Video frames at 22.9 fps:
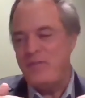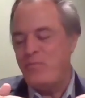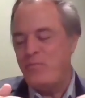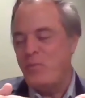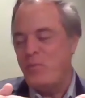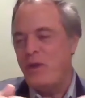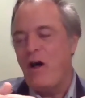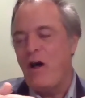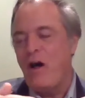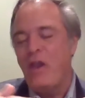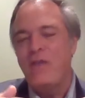
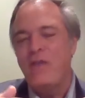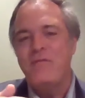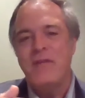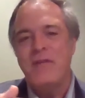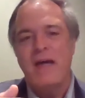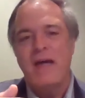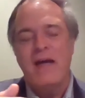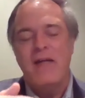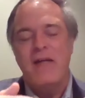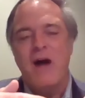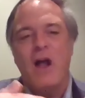we, all of
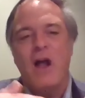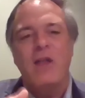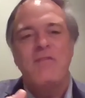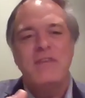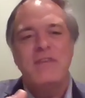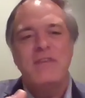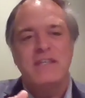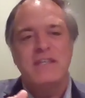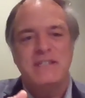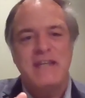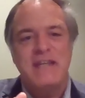all of
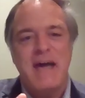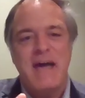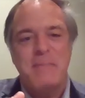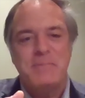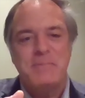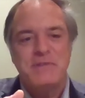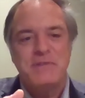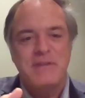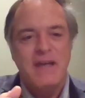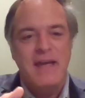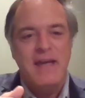these
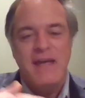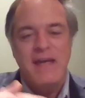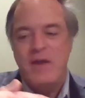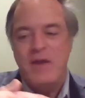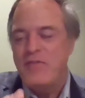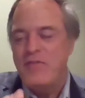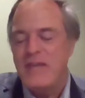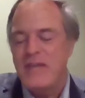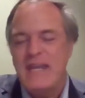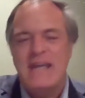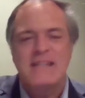steps.
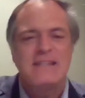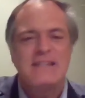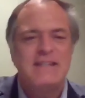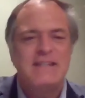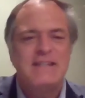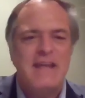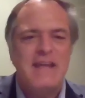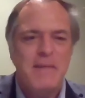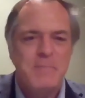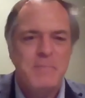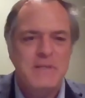The next
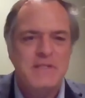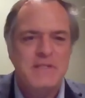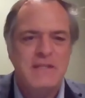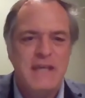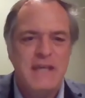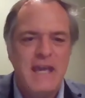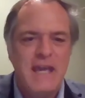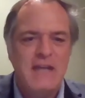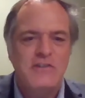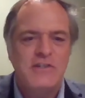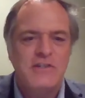step is the
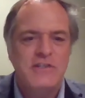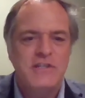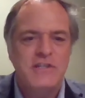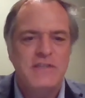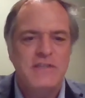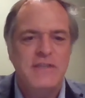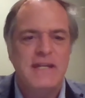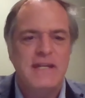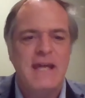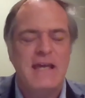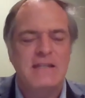agency
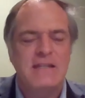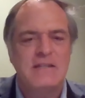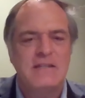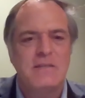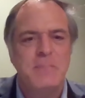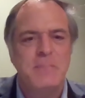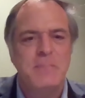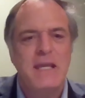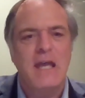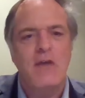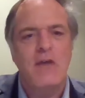then has to
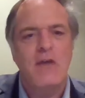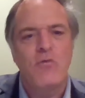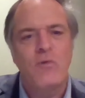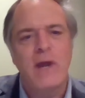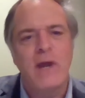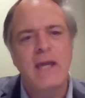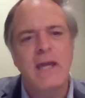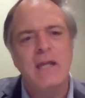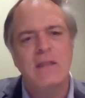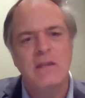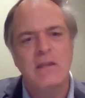make a
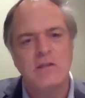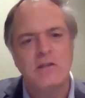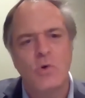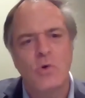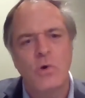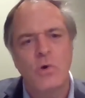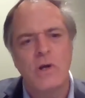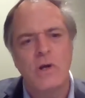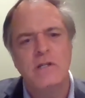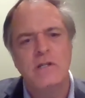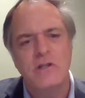
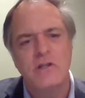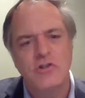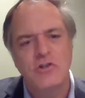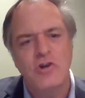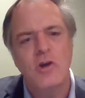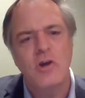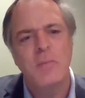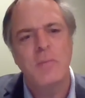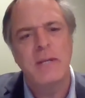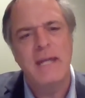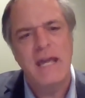regulatory
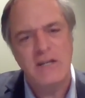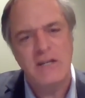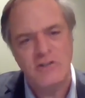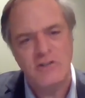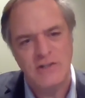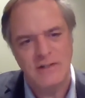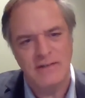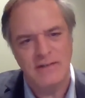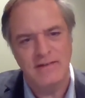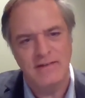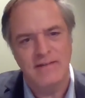
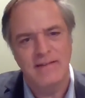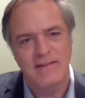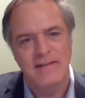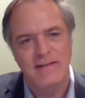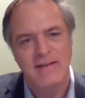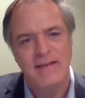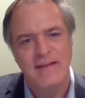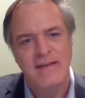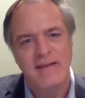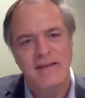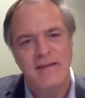determination
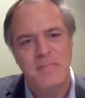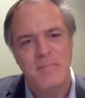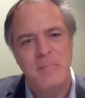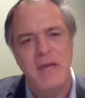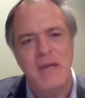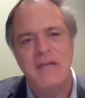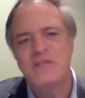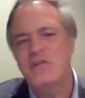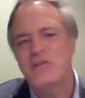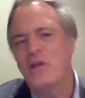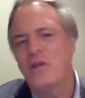
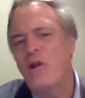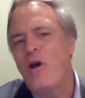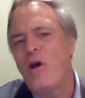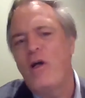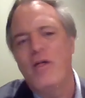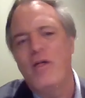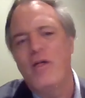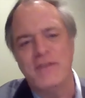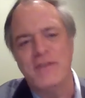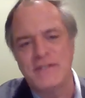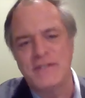based on
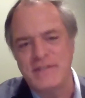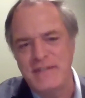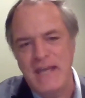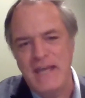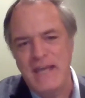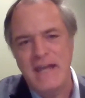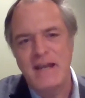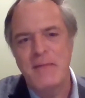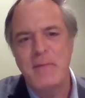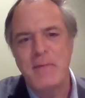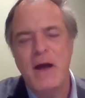all of this
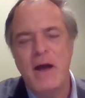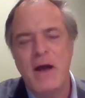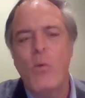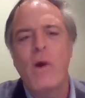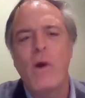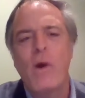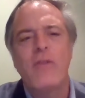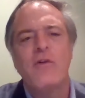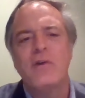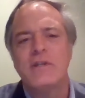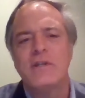data about
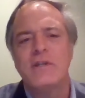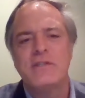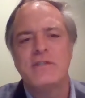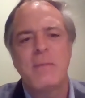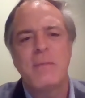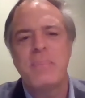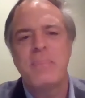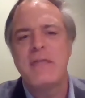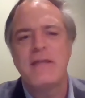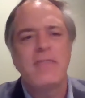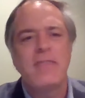whether it's
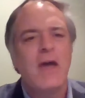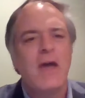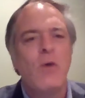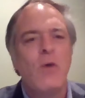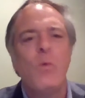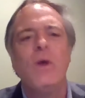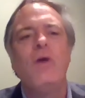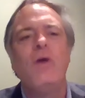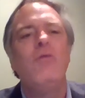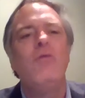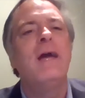something they
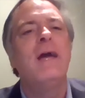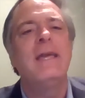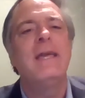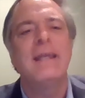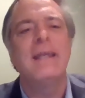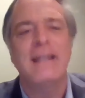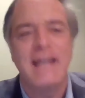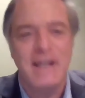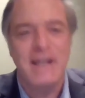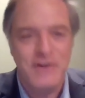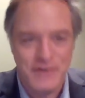will
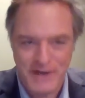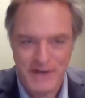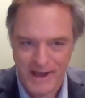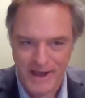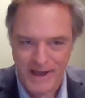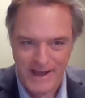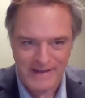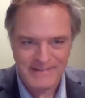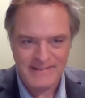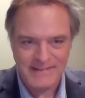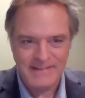regulate or
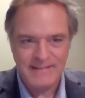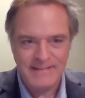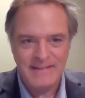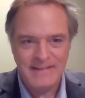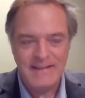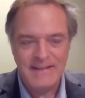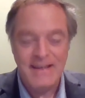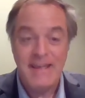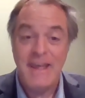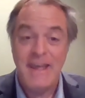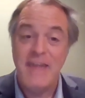not.
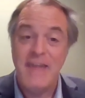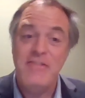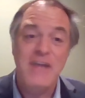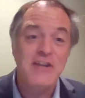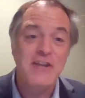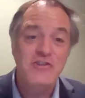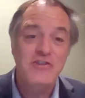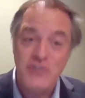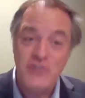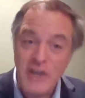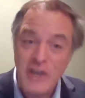And
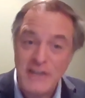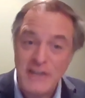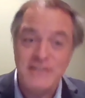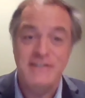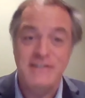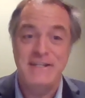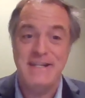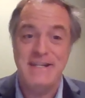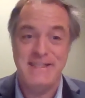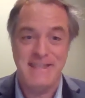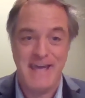they
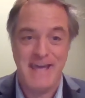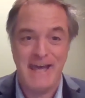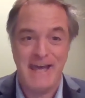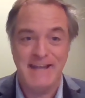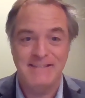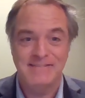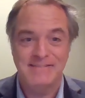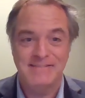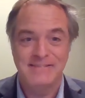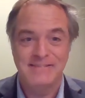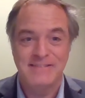just did that
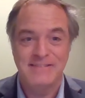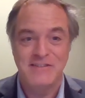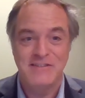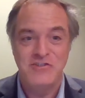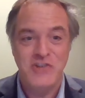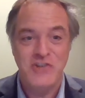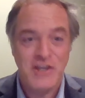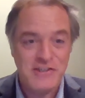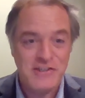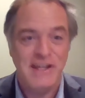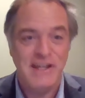
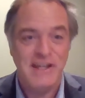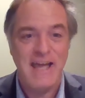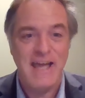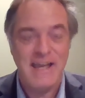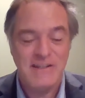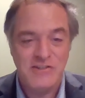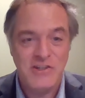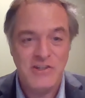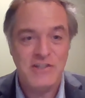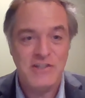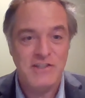just la-
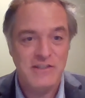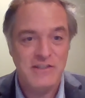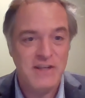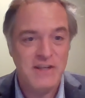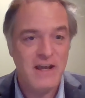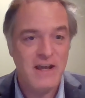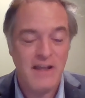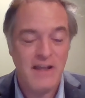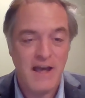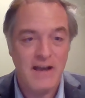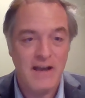just
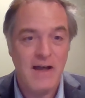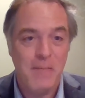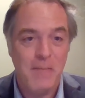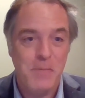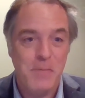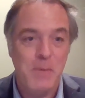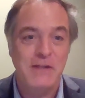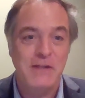a, a, couple